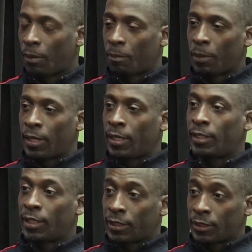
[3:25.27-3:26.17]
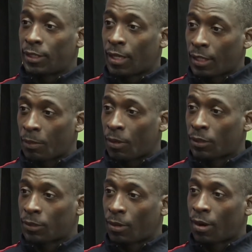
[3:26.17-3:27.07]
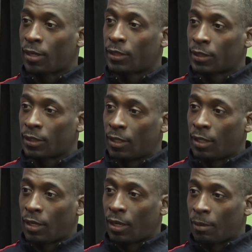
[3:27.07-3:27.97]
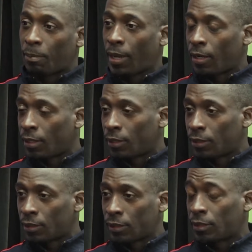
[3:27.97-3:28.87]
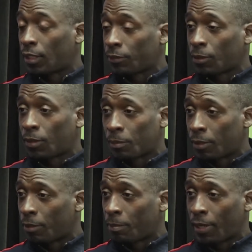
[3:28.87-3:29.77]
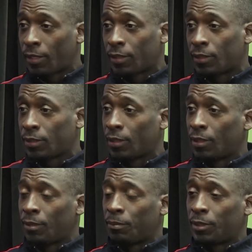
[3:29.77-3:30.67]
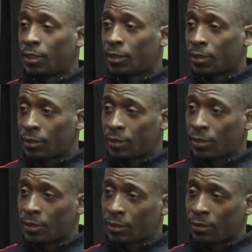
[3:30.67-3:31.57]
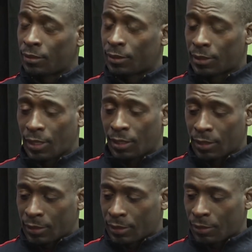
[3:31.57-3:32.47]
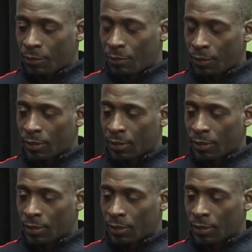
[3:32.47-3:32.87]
But in addition to that, they were also artists, painters, self-taught, painters, musicians, and singers, and so forth.